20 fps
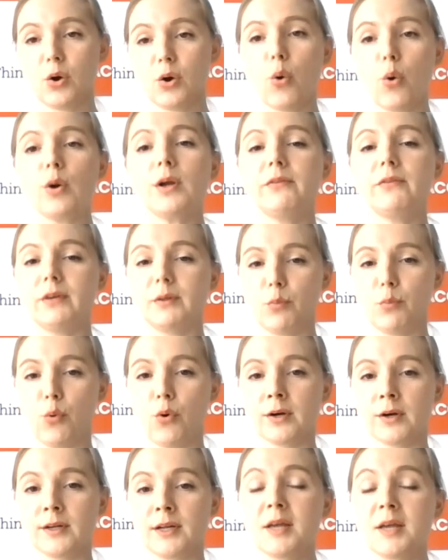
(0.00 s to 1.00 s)
or even
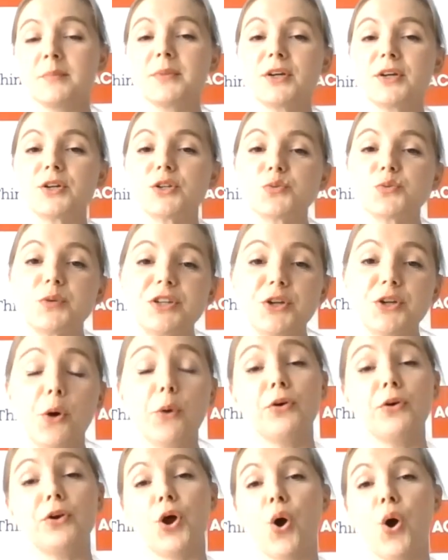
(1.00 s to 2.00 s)
more, because we
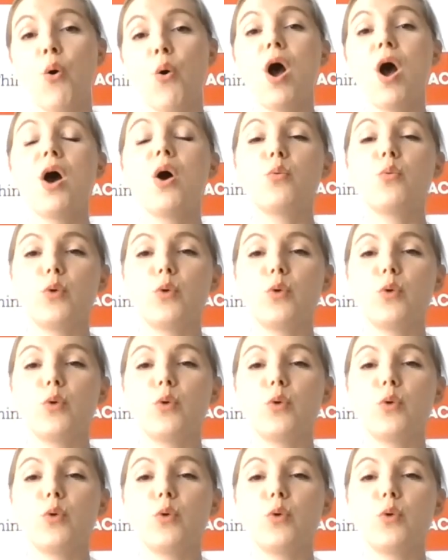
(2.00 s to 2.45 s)
don't know